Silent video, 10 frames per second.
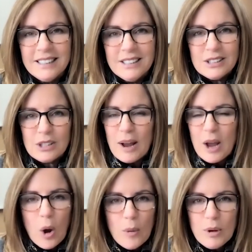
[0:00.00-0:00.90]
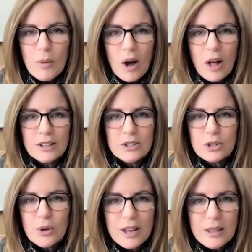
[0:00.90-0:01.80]
So I hope you all
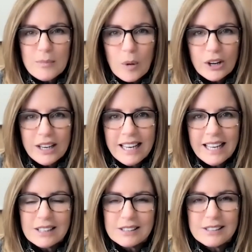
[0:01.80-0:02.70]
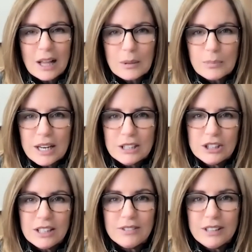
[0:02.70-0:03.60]
enjoy the morning in a
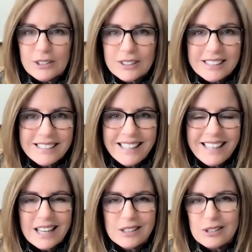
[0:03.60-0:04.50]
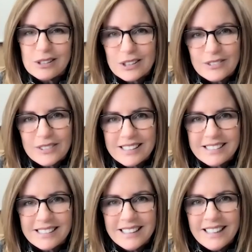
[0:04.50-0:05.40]
celebration of literacy and
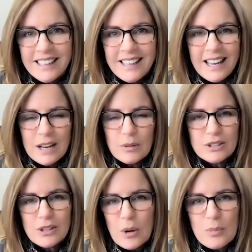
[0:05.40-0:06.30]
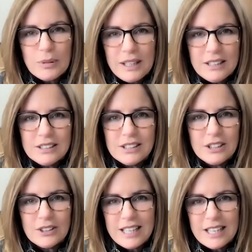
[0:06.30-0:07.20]
service. And we're so pleased
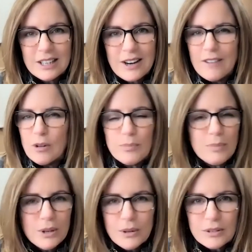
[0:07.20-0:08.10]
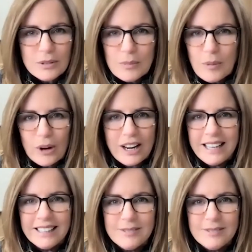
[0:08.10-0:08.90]
you're here. Have a beautiful morning.